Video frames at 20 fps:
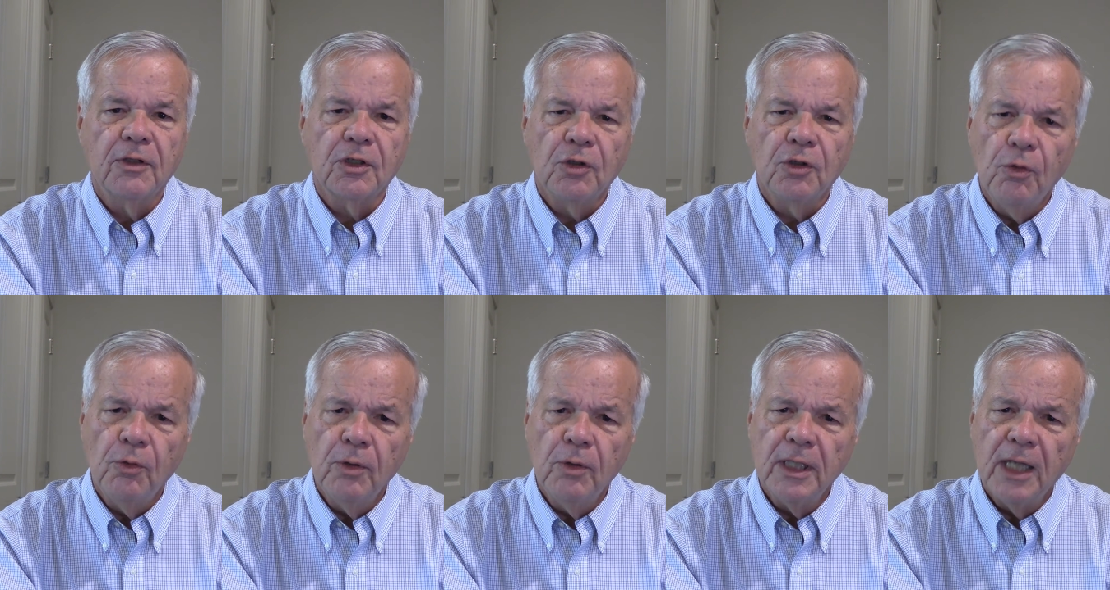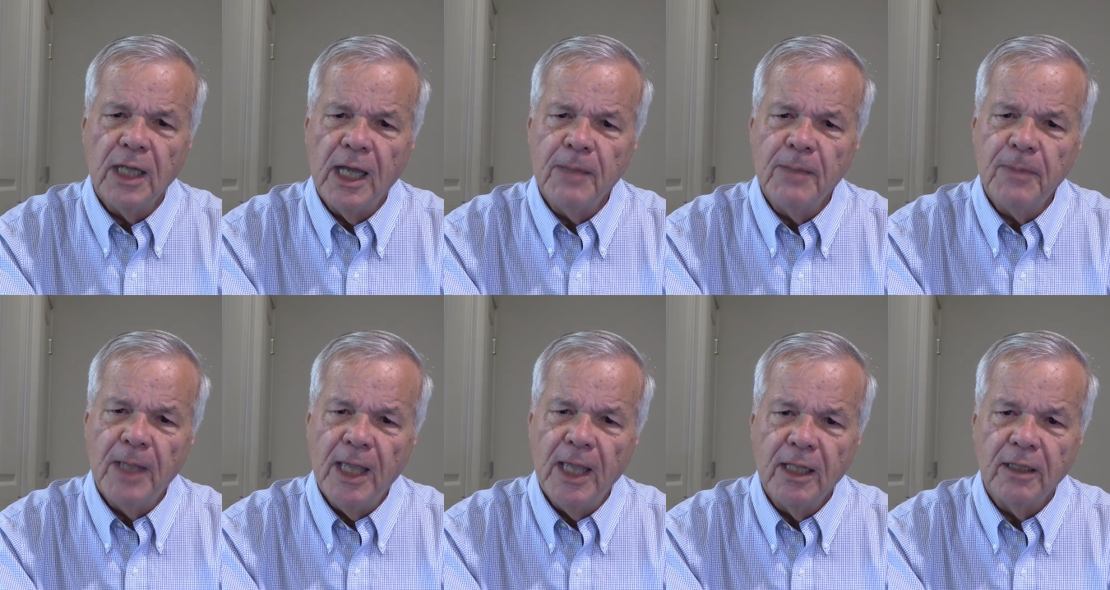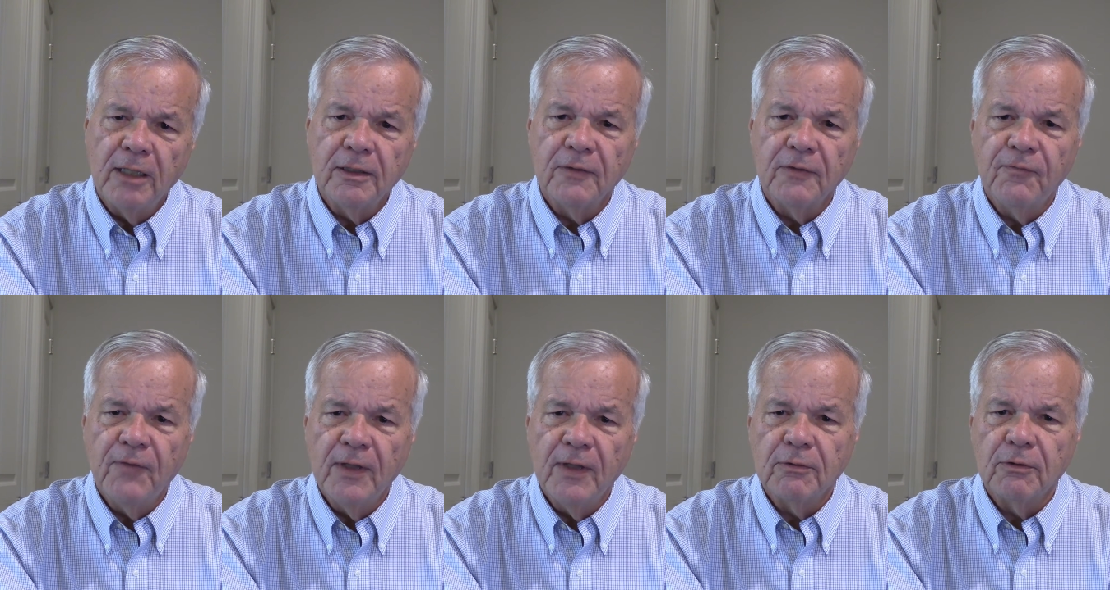the court upheld
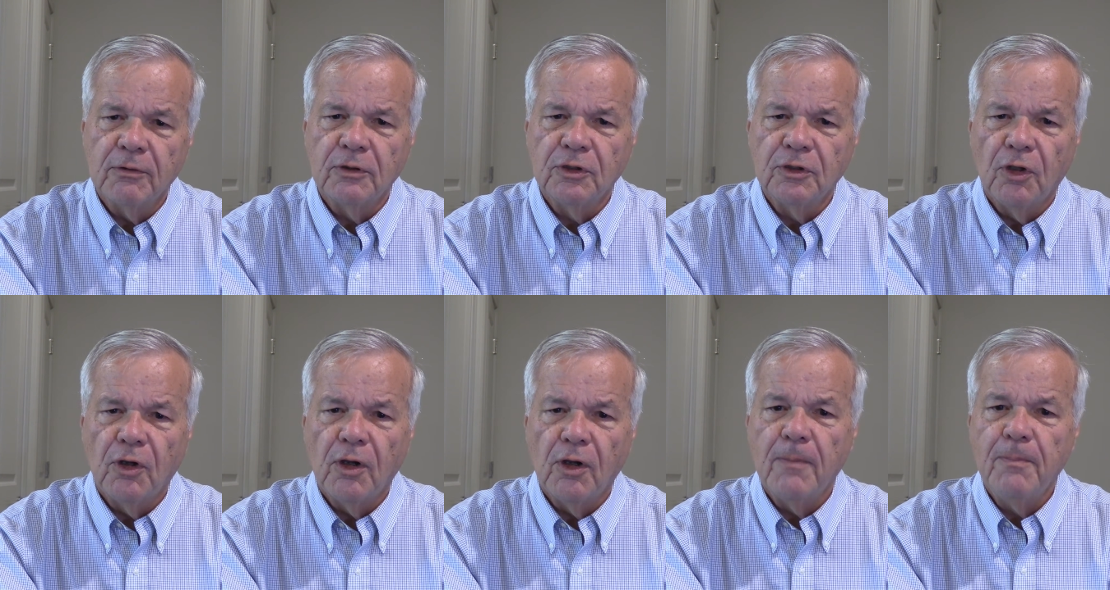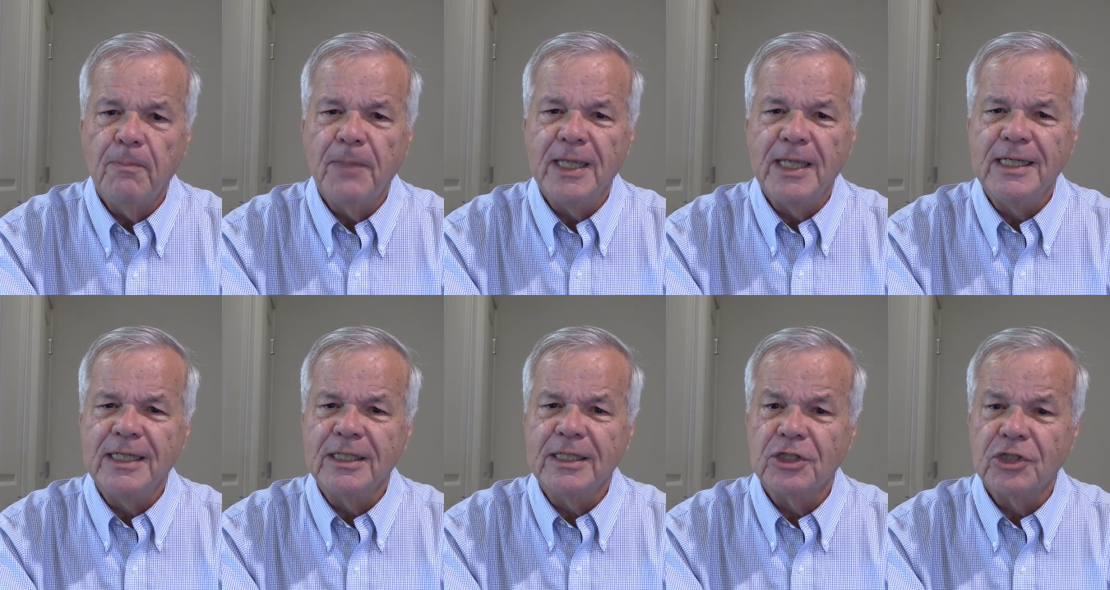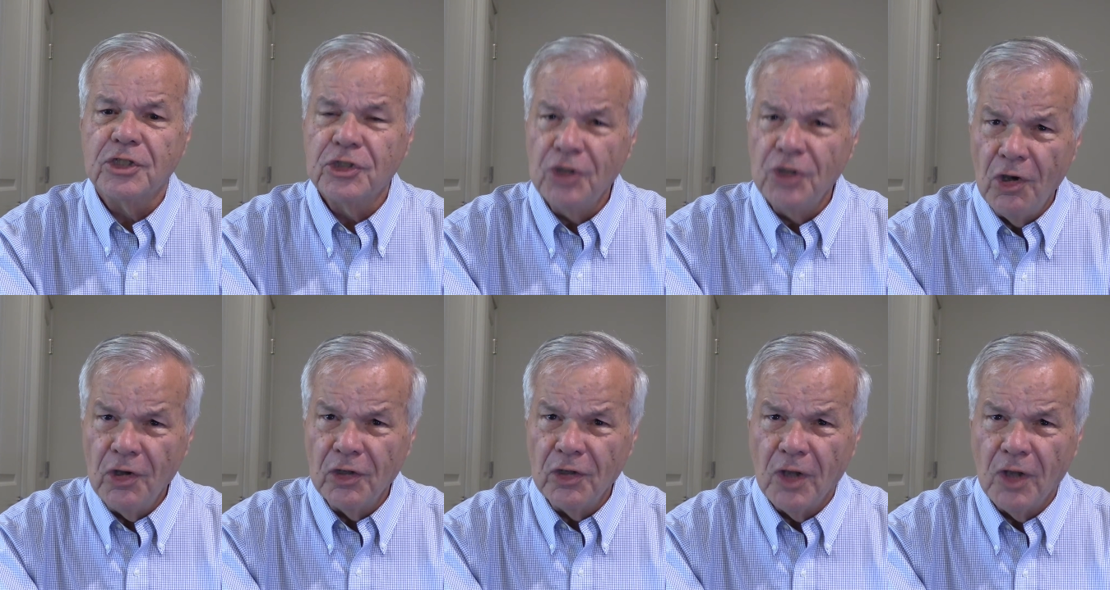a federal law banning
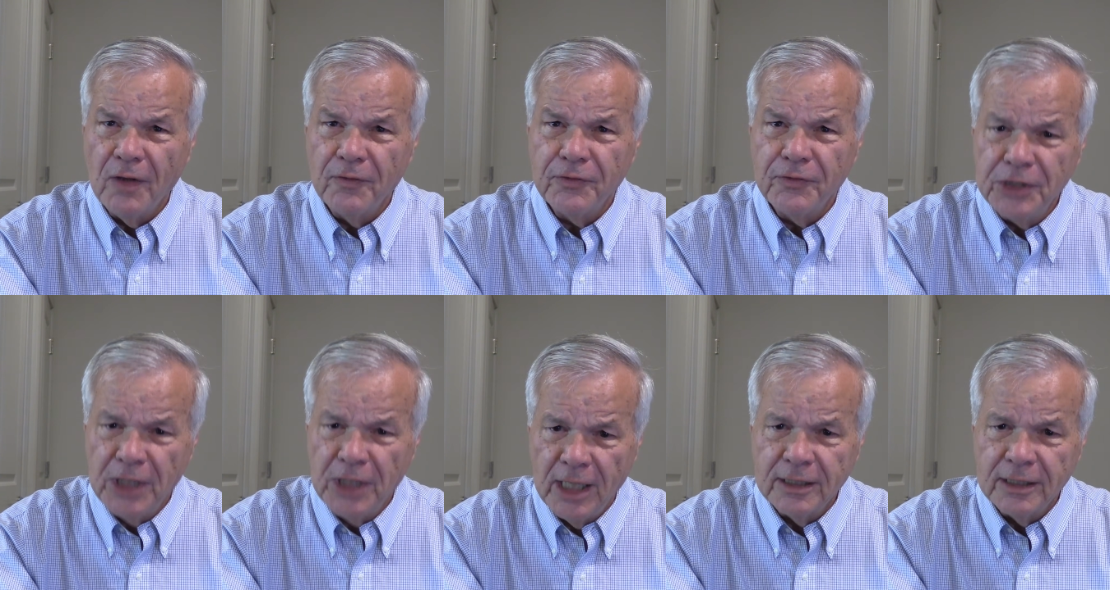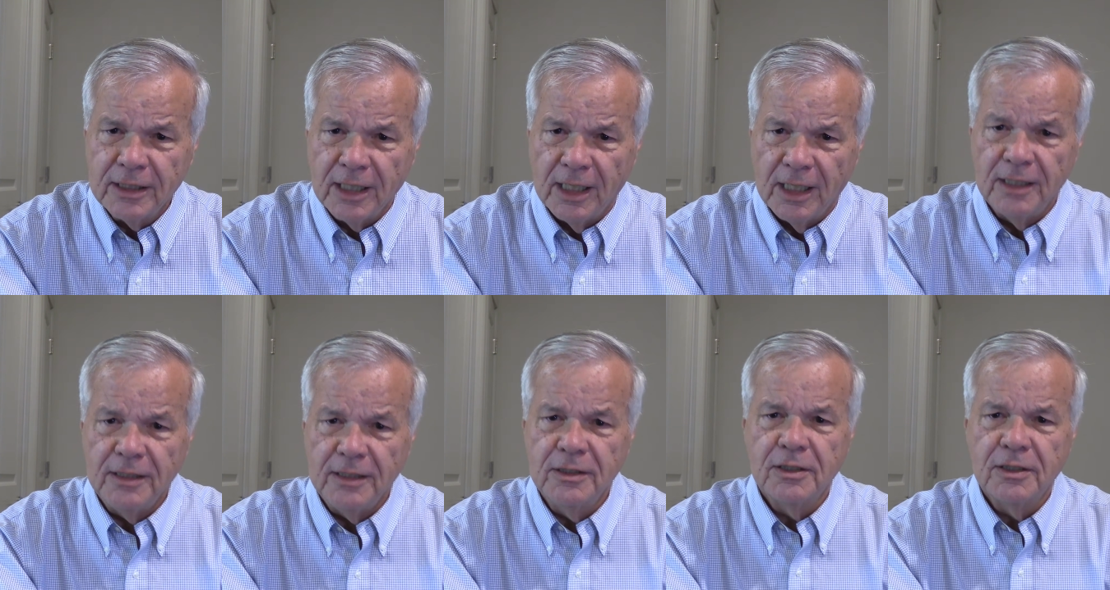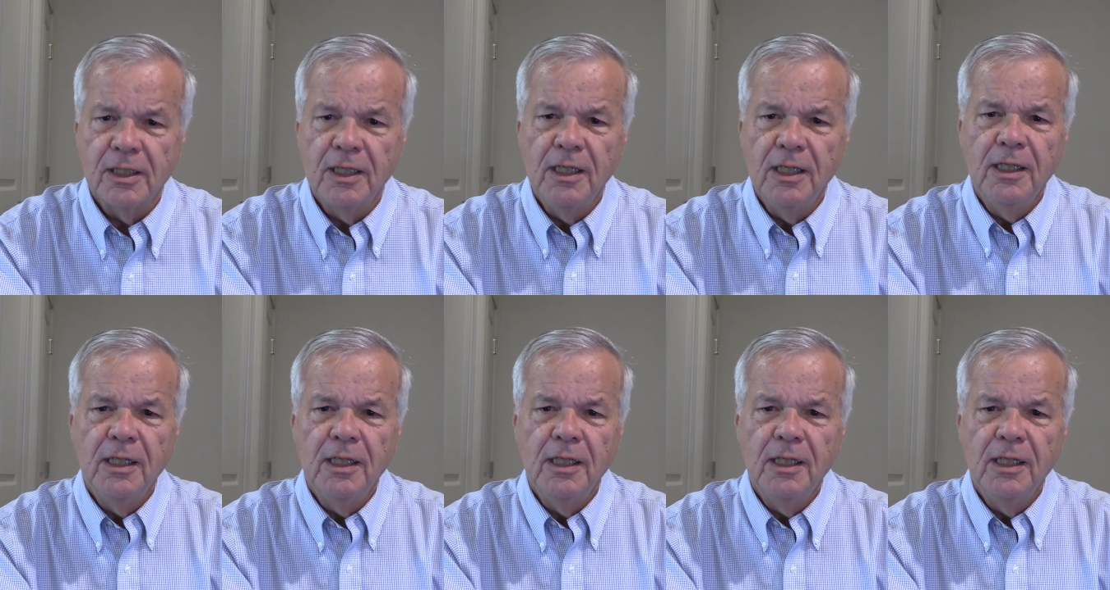sawed-off shotguns,